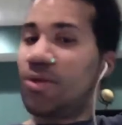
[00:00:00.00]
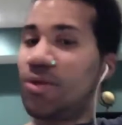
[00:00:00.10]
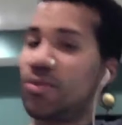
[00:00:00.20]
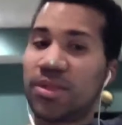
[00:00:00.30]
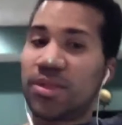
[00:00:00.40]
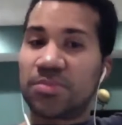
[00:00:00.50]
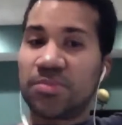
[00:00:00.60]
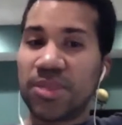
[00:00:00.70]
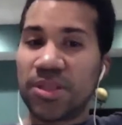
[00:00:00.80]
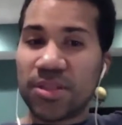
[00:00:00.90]
which
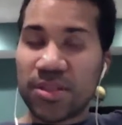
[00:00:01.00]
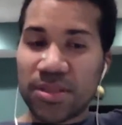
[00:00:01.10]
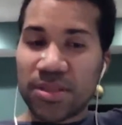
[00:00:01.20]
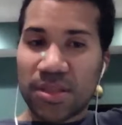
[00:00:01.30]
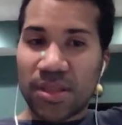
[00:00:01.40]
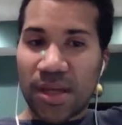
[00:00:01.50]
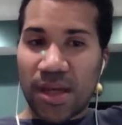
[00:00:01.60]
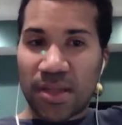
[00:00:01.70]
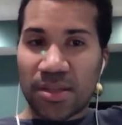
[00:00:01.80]
means that